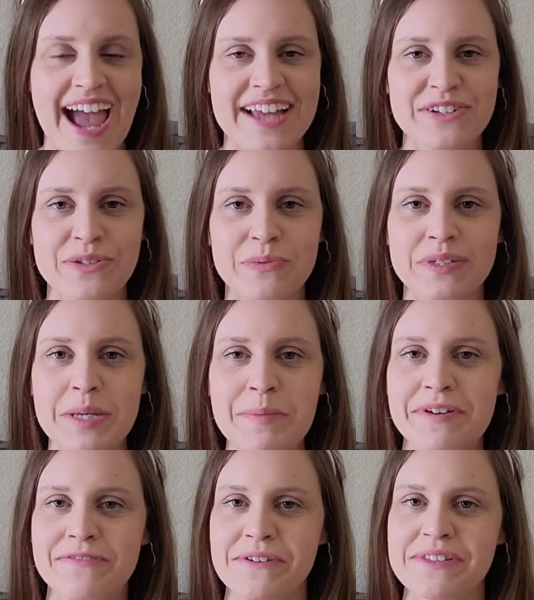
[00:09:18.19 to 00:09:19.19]
I just really
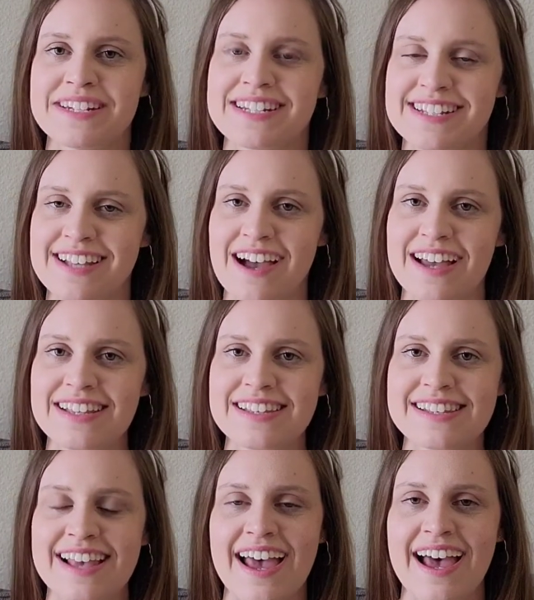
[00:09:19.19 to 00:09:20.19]
prefer the
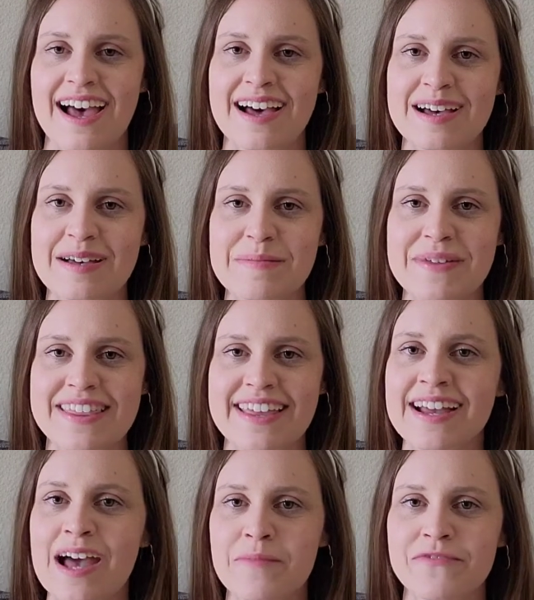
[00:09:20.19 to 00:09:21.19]
designs
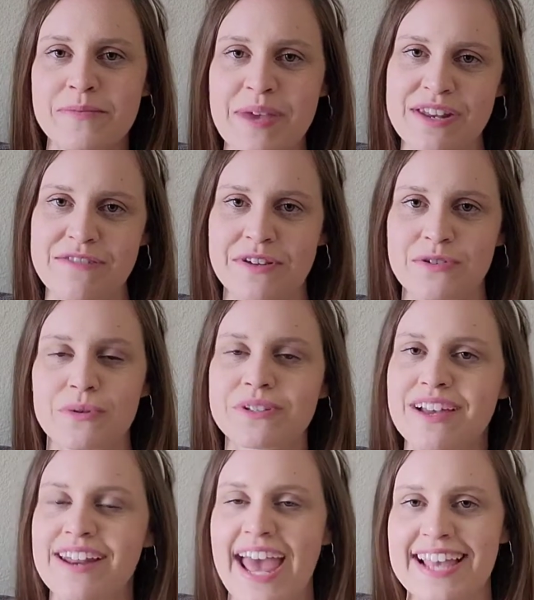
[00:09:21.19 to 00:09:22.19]
that come from individuals
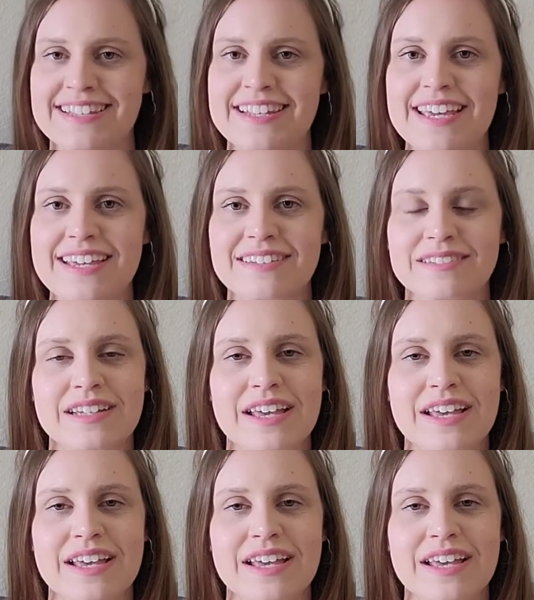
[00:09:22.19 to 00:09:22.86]
on Etsy.